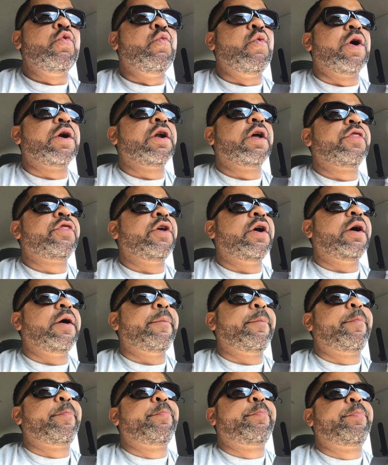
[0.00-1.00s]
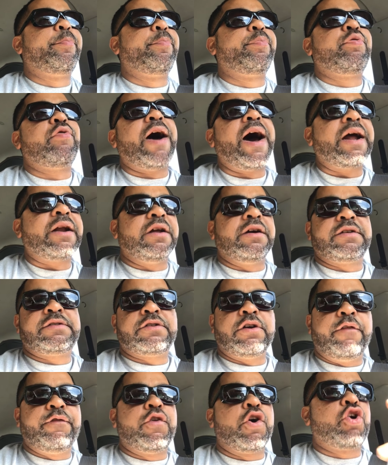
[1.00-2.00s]
one of the
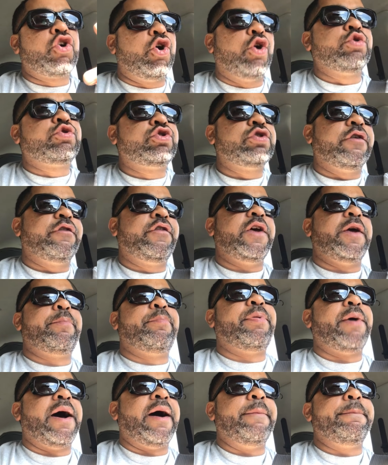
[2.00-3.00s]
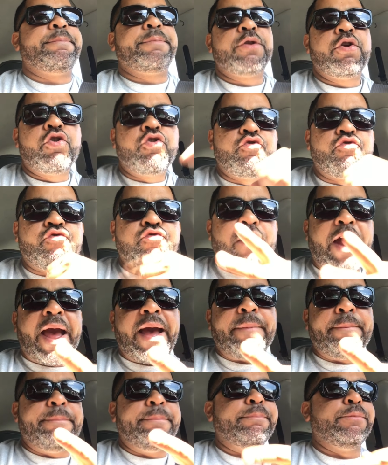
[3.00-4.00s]
products of the culture of hip-hop,
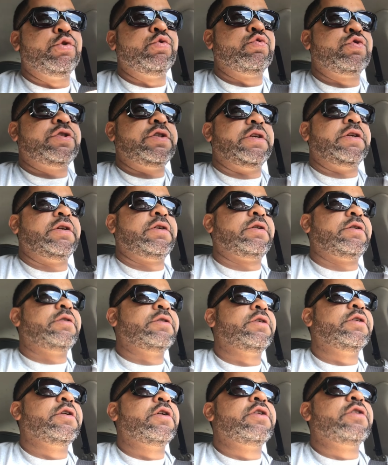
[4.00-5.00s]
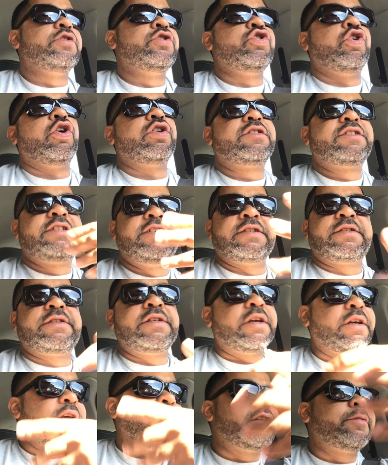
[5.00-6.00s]
rap music, the
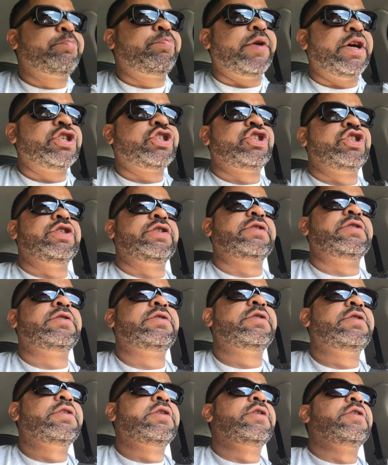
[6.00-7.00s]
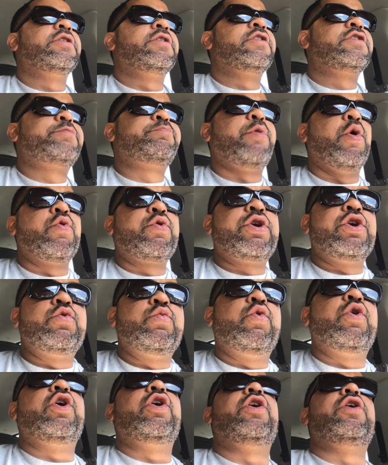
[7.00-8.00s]
artistic expression,
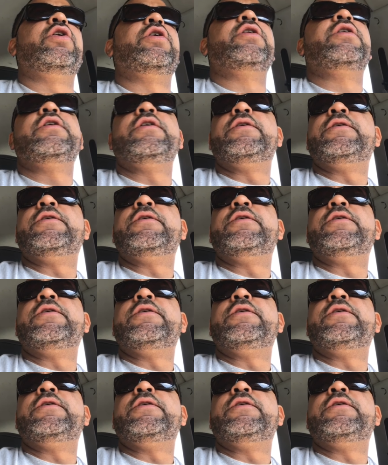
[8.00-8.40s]
spoken word.